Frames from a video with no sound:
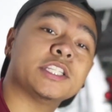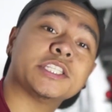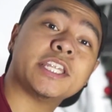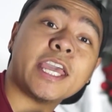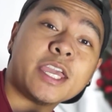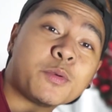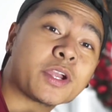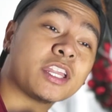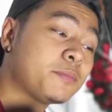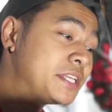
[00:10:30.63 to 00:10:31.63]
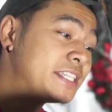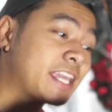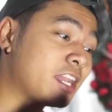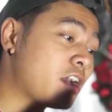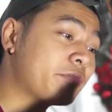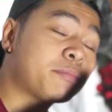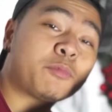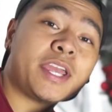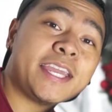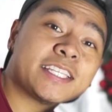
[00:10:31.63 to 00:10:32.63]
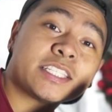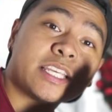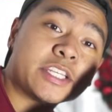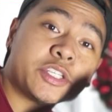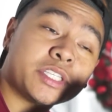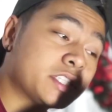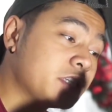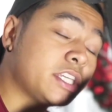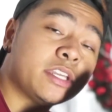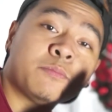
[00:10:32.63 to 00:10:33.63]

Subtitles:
Today we're going to be taking off the brakes, as you can see.